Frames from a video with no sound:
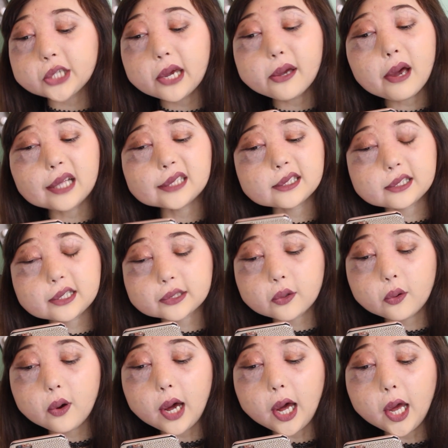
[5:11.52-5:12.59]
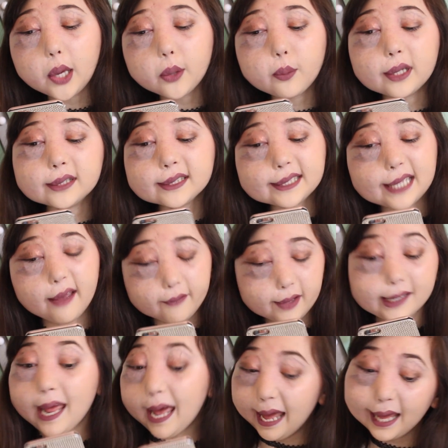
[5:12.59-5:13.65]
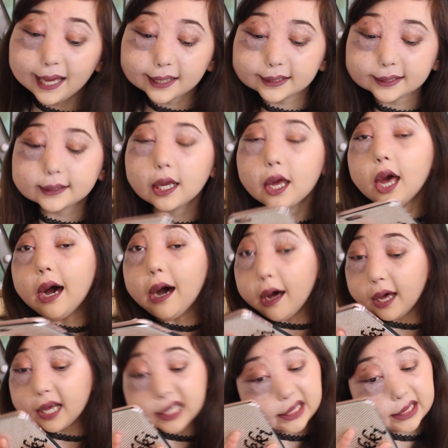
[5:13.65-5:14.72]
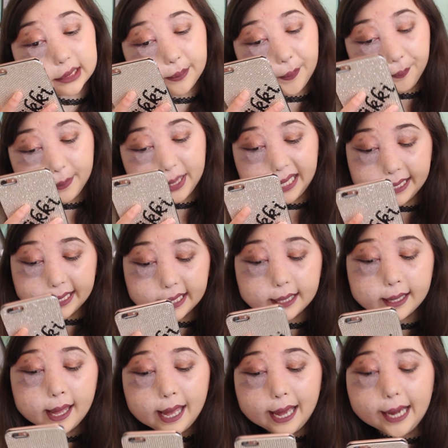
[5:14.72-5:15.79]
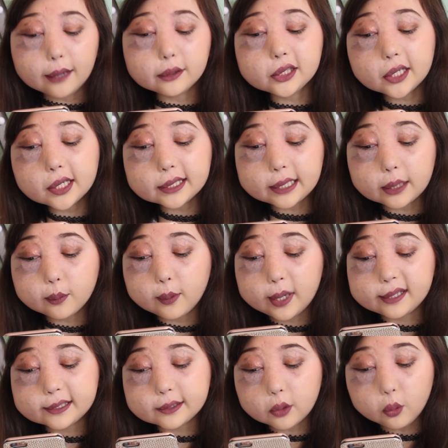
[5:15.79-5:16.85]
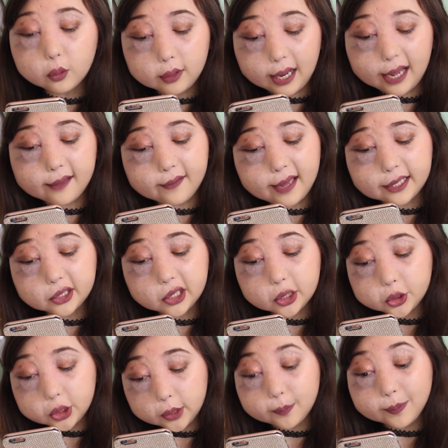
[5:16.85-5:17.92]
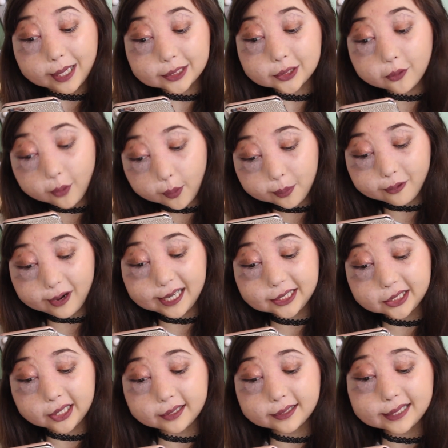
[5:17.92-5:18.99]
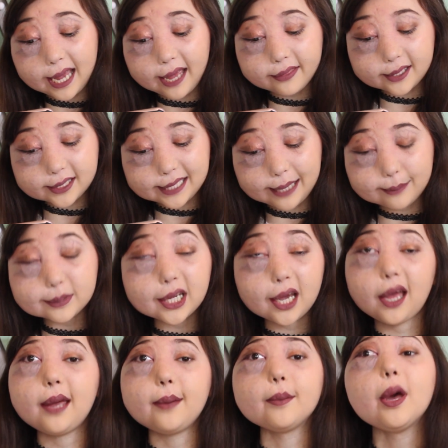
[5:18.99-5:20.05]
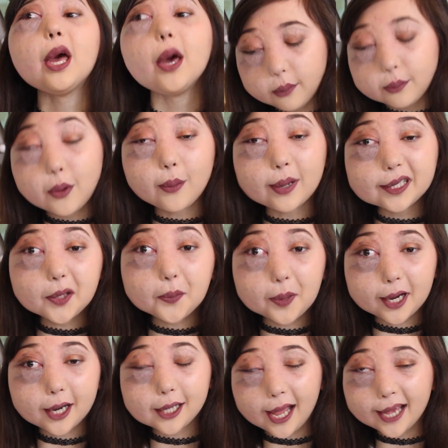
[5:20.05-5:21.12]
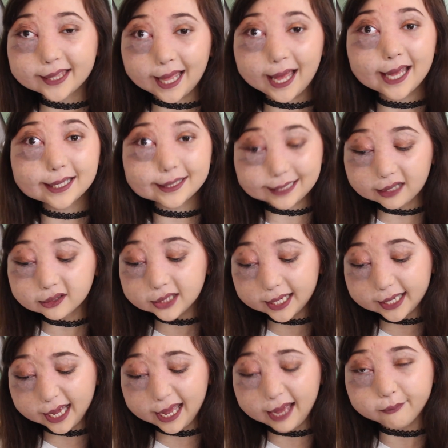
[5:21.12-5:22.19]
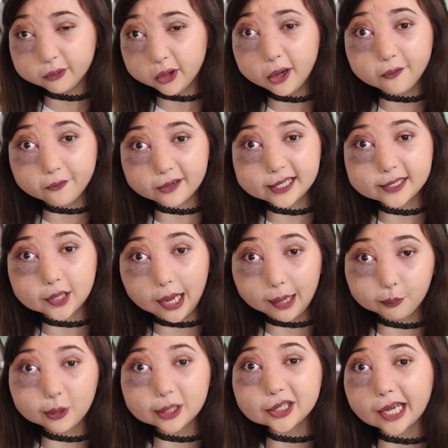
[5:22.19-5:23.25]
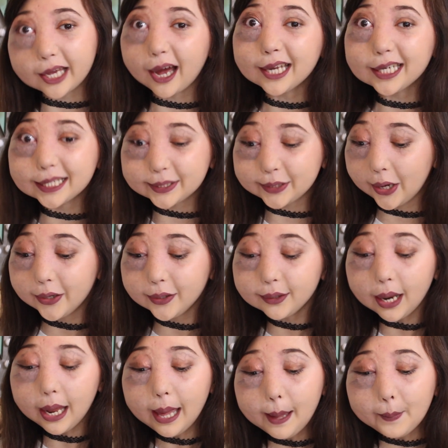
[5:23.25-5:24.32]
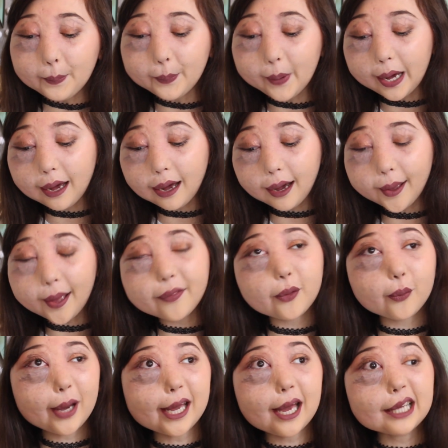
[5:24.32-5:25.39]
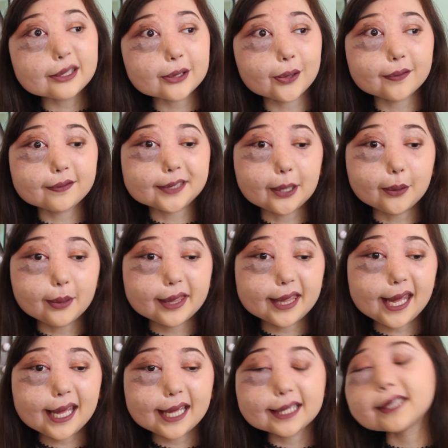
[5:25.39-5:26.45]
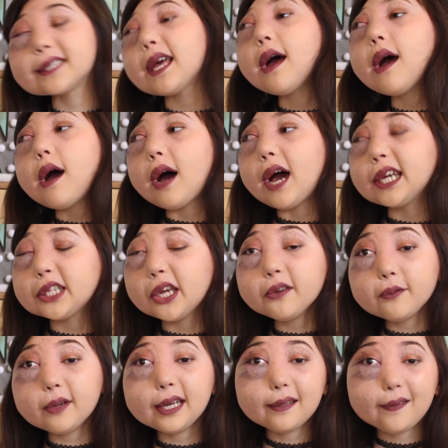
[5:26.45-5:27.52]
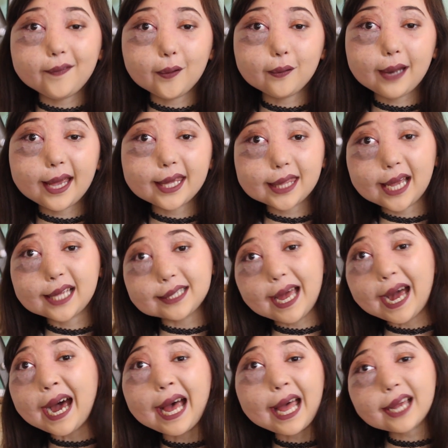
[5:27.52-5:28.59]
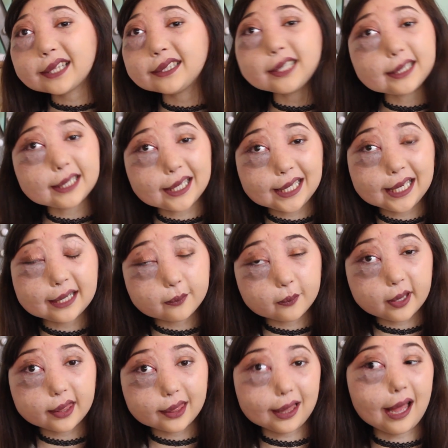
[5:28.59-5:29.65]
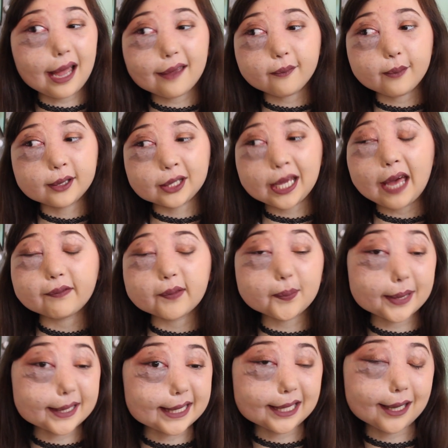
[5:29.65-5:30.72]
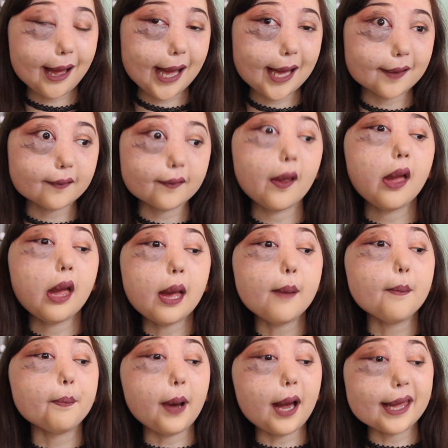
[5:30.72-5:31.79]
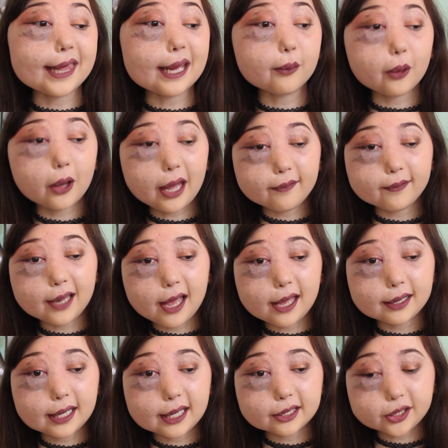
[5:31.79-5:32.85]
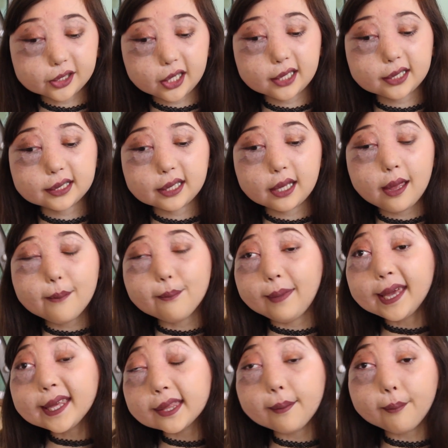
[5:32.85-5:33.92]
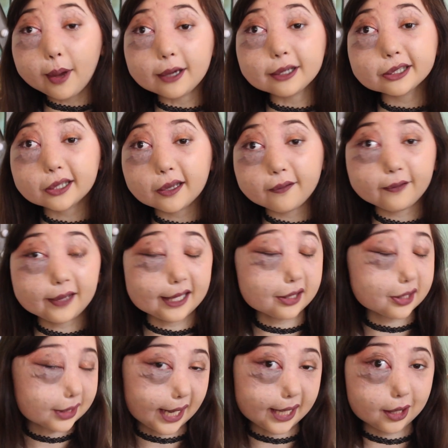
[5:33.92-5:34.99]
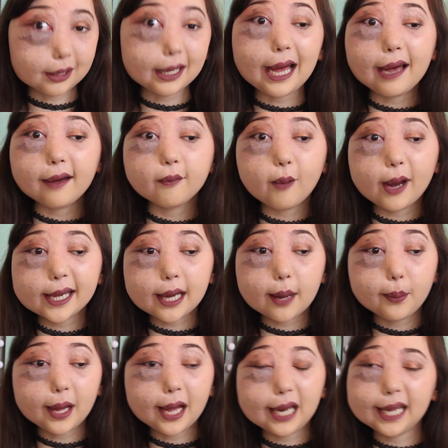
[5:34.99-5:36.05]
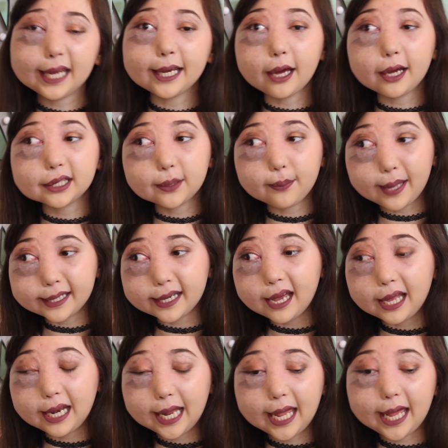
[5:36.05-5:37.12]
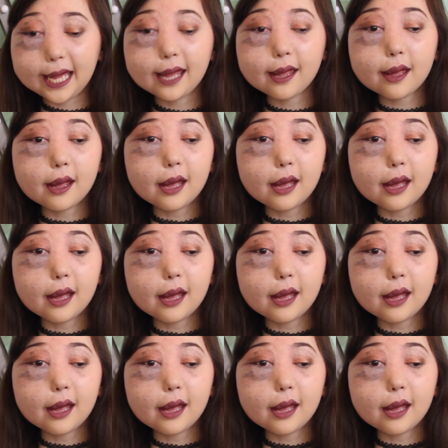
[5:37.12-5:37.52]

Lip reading: Joe_017X asked me, how do you deal with school life and YouTube plus your operations at the same time? Well, when you put it like that, it sounds like I have no free time, which I kind of don't, but the way I sort of deal with it is I don't really feel like there's a hack to dealing with life when you have a busy life, but I think what I've learned is just make the most of each day you have, wake up early, go to bed early,